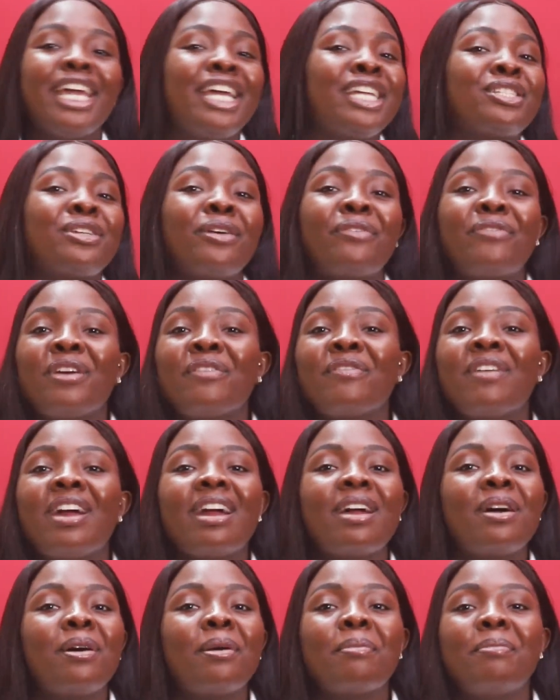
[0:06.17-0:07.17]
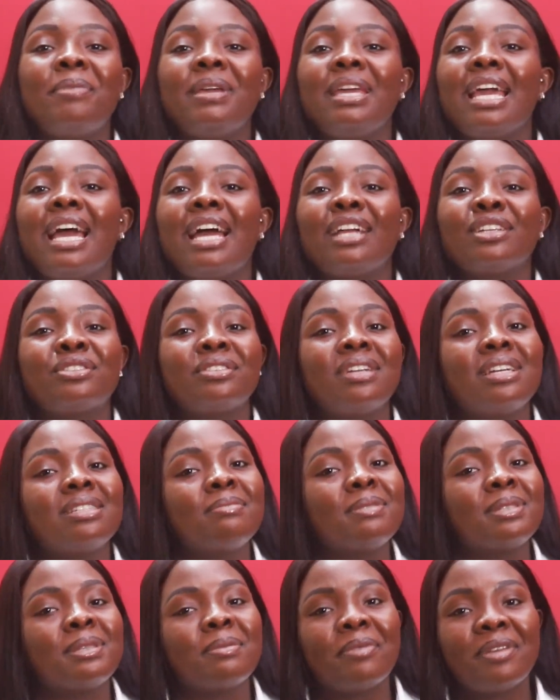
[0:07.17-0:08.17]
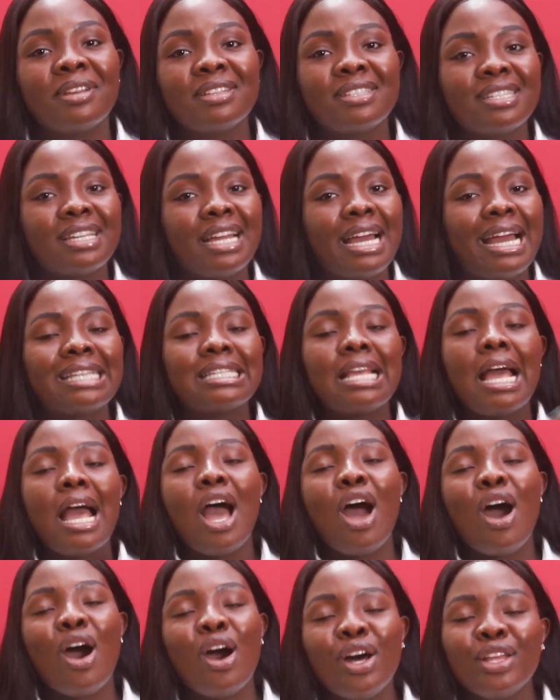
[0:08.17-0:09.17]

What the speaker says: It's your favorite girl, B, and trust me to bring to you guys